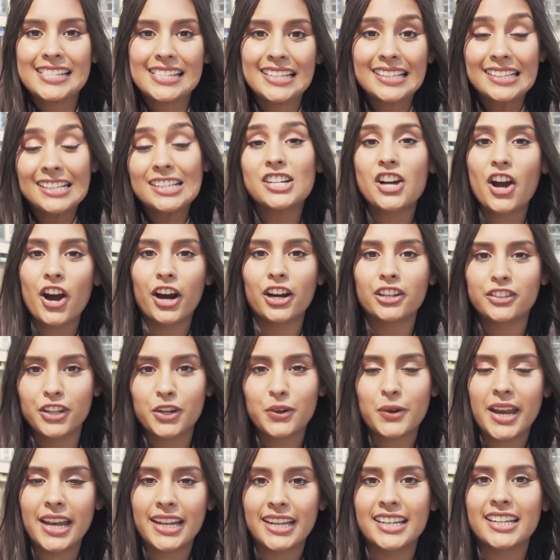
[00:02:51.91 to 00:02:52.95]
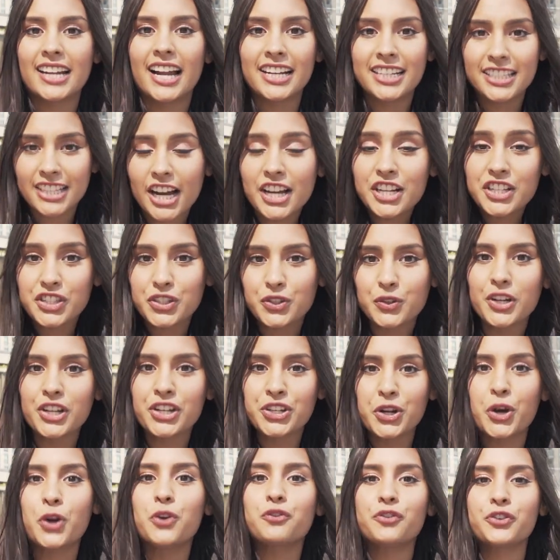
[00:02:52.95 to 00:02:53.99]
is a little cart located on Yonge Street
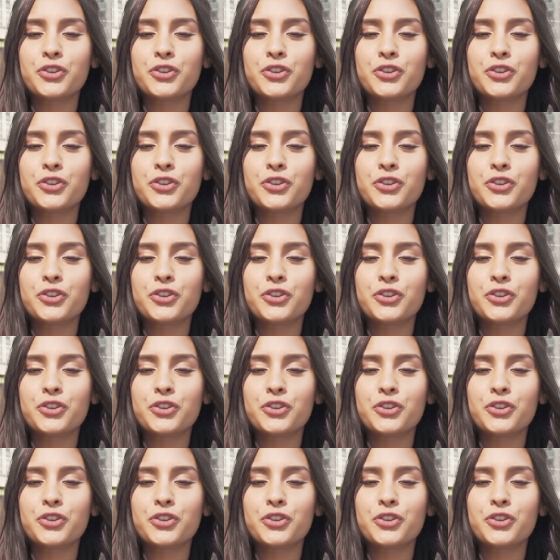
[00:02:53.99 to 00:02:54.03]
known